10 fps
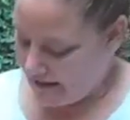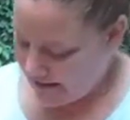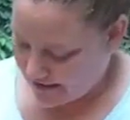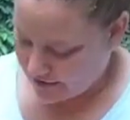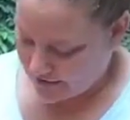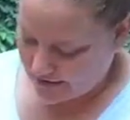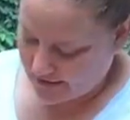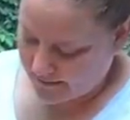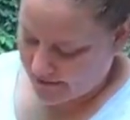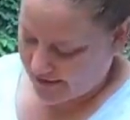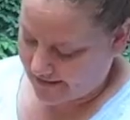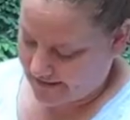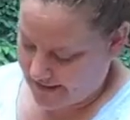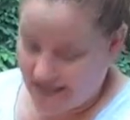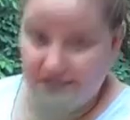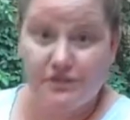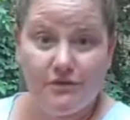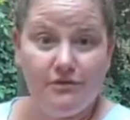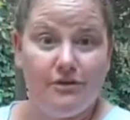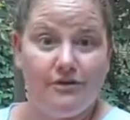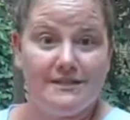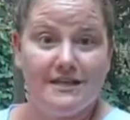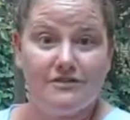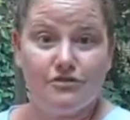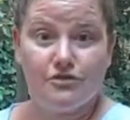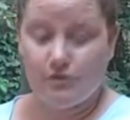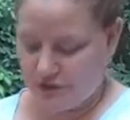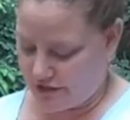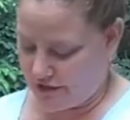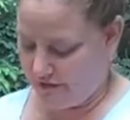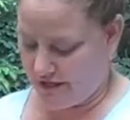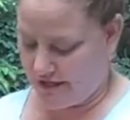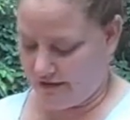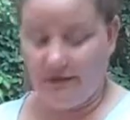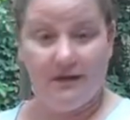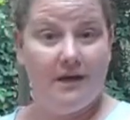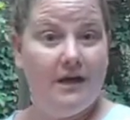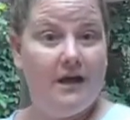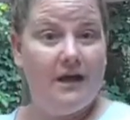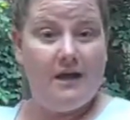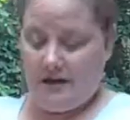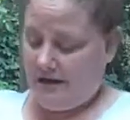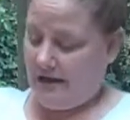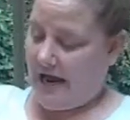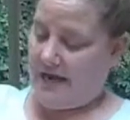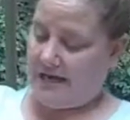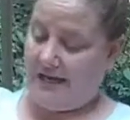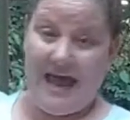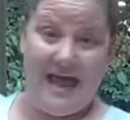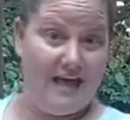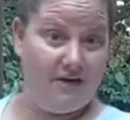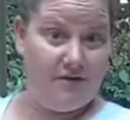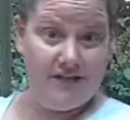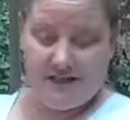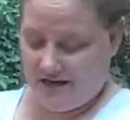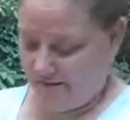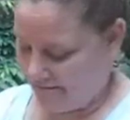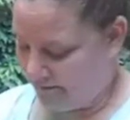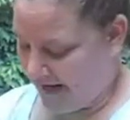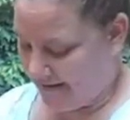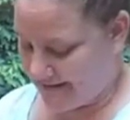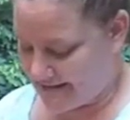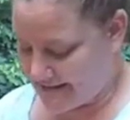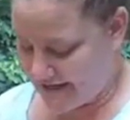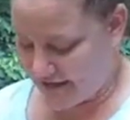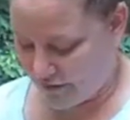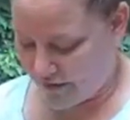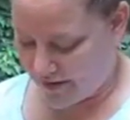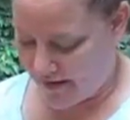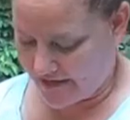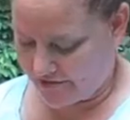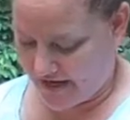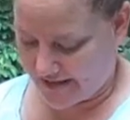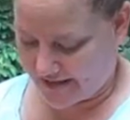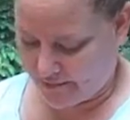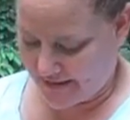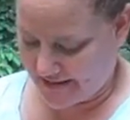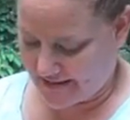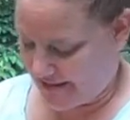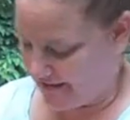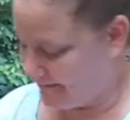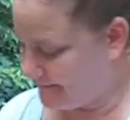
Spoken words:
You can clip it on, say, to your essential storage tote here, and it can hang right there. This is another one of the patriotic prints here.